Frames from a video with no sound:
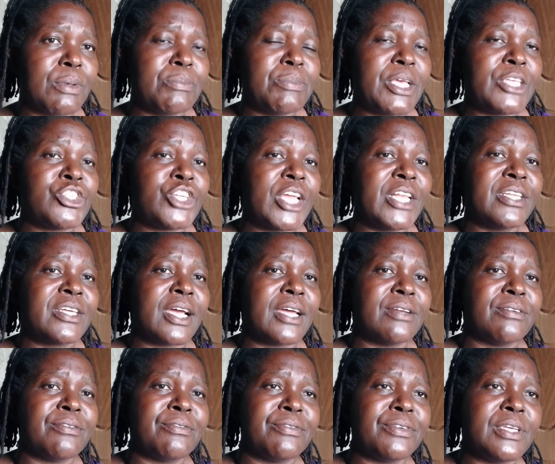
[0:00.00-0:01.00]
Maybe a child
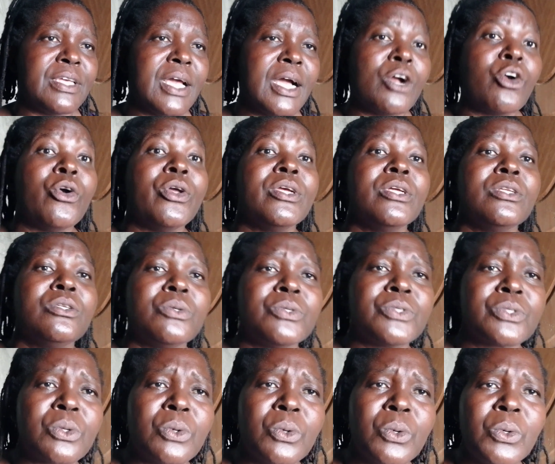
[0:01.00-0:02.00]
can fear going to
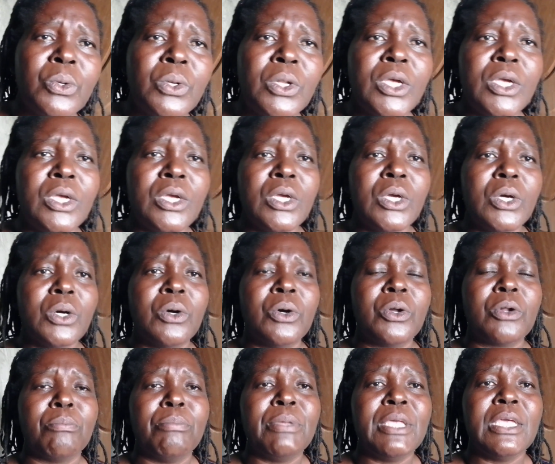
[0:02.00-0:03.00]
school,
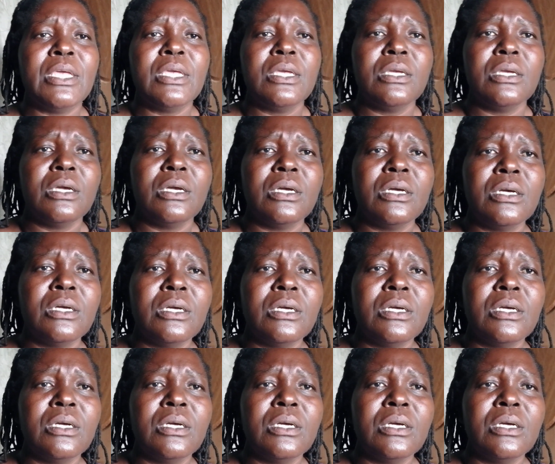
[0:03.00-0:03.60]
or being